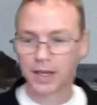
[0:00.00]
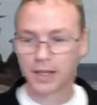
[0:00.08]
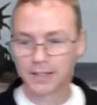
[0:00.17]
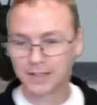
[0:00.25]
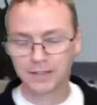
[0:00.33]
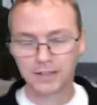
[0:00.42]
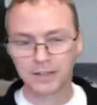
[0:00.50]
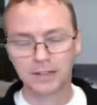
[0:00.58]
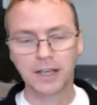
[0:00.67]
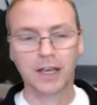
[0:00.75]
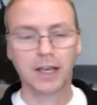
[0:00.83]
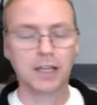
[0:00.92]

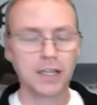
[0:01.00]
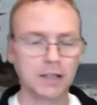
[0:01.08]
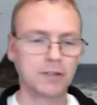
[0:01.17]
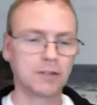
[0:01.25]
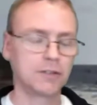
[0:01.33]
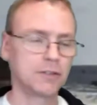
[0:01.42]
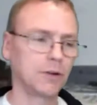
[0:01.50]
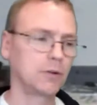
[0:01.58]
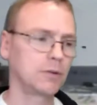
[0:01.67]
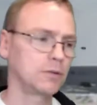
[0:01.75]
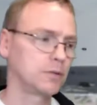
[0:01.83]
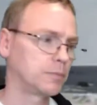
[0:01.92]
yeah,
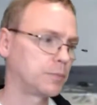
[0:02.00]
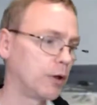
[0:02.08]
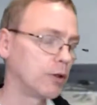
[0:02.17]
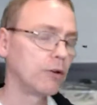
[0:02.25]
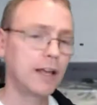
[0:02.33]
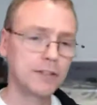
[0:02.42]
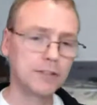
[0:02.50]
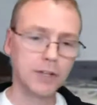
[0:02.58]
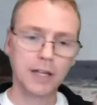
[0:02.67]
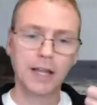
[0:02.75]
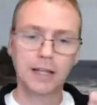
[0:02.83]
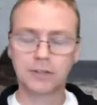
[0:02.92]
so polarized
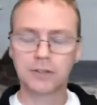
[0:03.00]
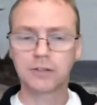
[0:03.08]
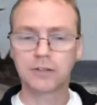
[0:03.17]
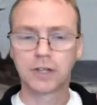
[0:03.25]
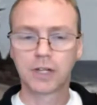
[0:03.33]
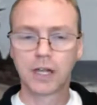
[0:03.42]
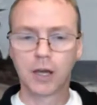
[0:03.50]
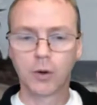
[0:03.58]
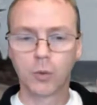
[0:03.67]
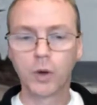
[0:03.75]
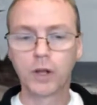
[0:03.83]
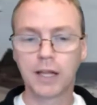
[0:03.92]
sunglasses
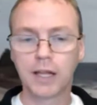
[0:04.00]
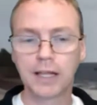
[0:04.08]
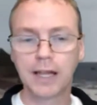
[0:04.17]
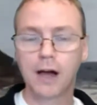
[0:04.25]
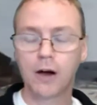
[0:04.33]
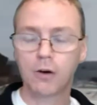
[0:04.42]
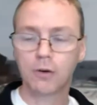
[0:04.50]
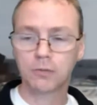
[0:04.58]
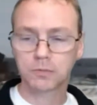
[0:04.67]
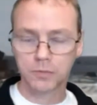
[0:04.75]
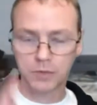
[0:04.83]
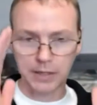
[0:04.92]
will
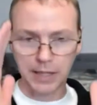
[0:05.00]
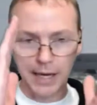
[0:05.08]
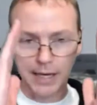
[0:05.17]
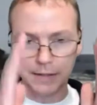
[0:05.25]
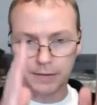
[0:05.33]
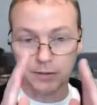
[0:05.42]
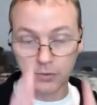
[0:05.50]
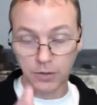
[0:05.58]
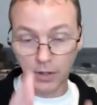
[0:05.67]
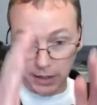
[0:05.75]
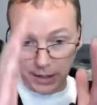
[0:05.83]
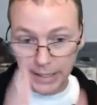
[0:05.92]
allow light that's
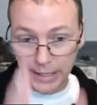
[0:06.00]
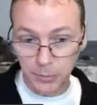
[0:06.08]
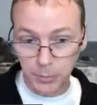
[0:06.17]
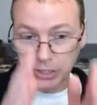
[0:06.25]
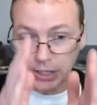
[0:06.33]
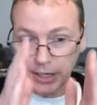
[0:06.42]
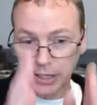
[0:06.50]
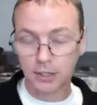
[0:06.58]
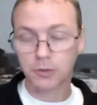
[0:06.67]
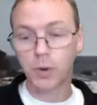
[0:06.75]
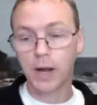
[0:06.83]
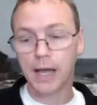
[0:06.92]
aligned a
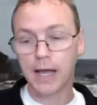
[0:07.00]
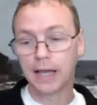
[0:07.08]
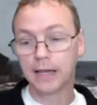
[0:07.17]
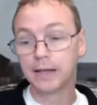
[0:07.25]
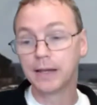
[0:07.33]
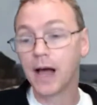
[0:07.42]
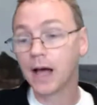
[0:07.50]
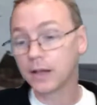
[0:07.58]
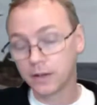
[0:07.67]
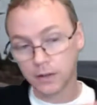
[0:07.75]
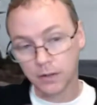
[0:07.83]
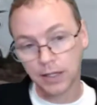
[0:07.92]
particular way and not
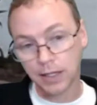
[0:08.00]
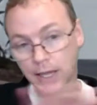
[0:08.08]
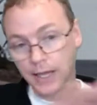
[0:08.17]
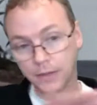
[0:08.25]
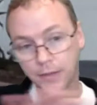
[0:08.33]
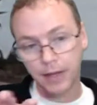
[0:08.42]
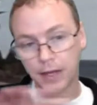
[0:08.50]
aligned